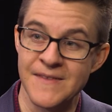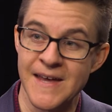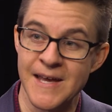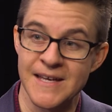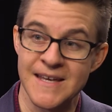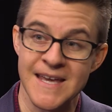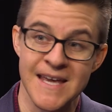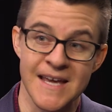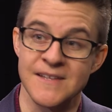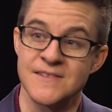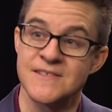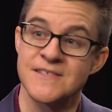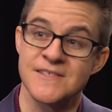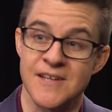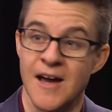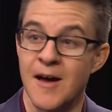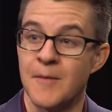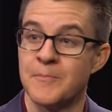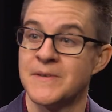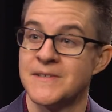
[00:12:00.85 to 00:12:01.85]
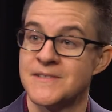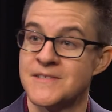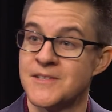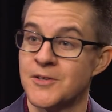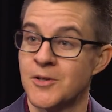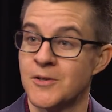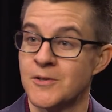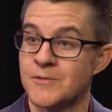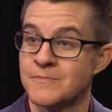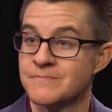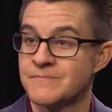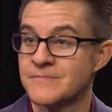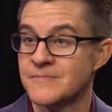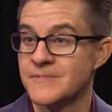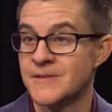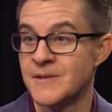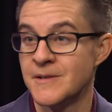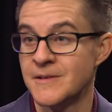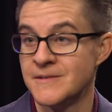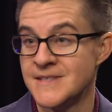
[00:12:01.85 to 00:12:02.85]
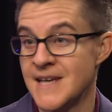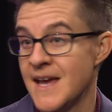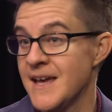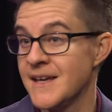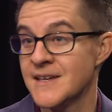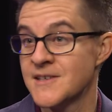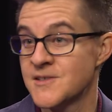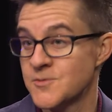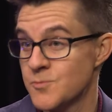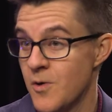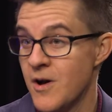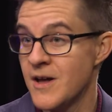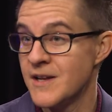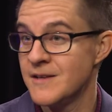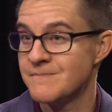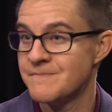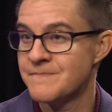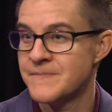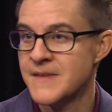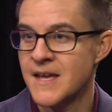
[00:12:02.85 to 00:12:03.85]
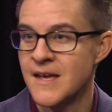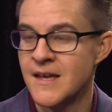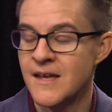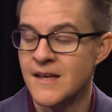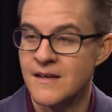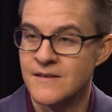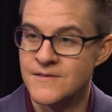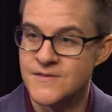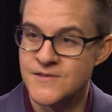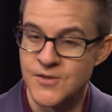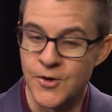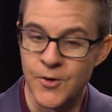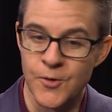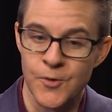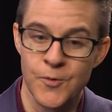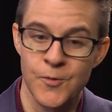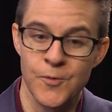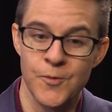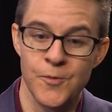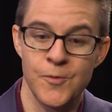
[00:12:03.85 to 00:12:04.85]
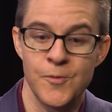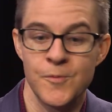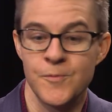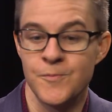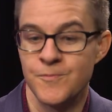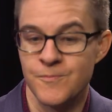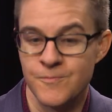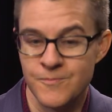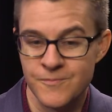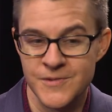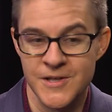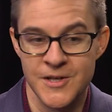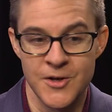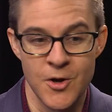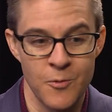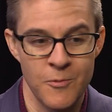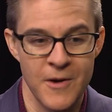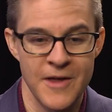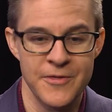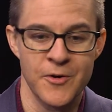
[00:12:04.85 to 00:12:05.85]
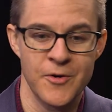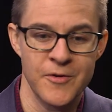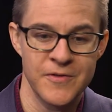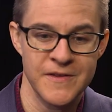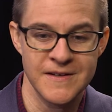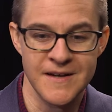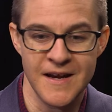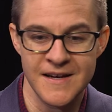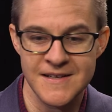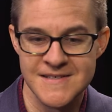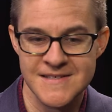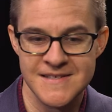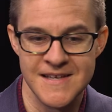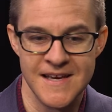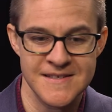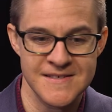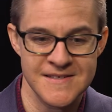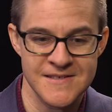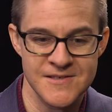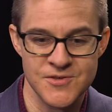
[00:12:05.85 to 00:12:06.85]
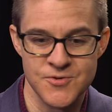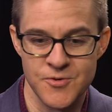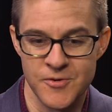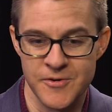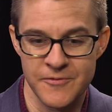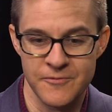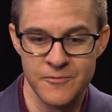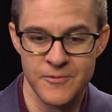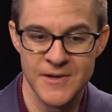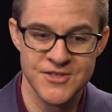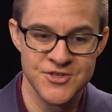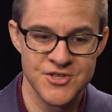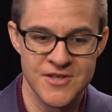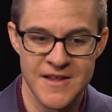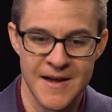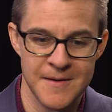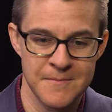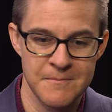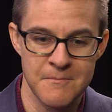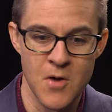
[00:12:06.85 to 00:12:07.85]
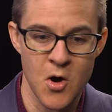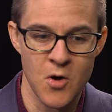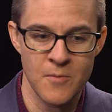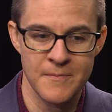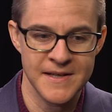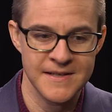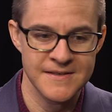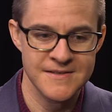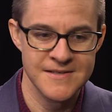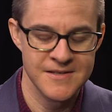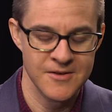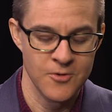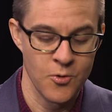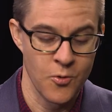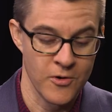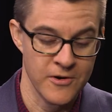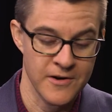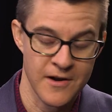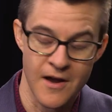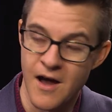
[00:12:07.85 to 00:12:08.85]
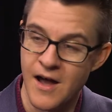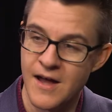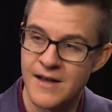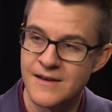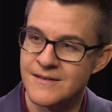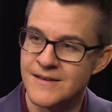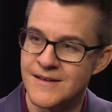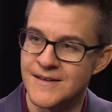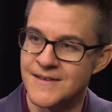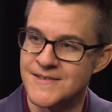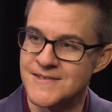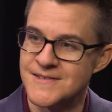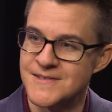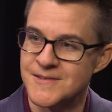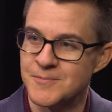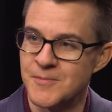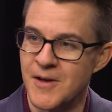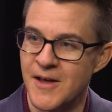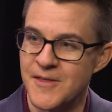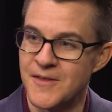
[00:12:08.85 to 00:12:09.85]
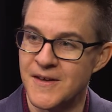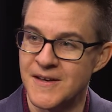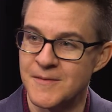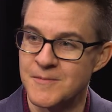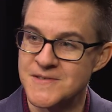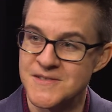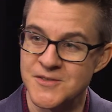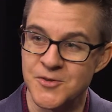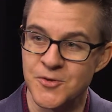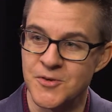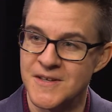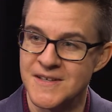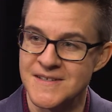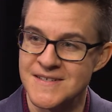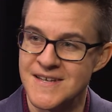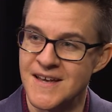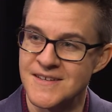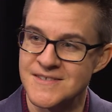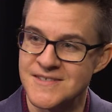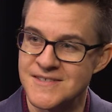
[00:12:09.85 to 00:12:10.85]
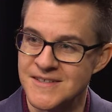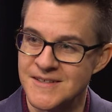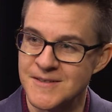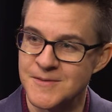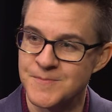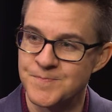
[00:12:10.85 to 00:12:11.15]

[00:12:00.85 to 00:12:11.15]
they can't stop until the day has won. Yeah. So, whether the United States has sort of reached that moment or not is, I think, still contested.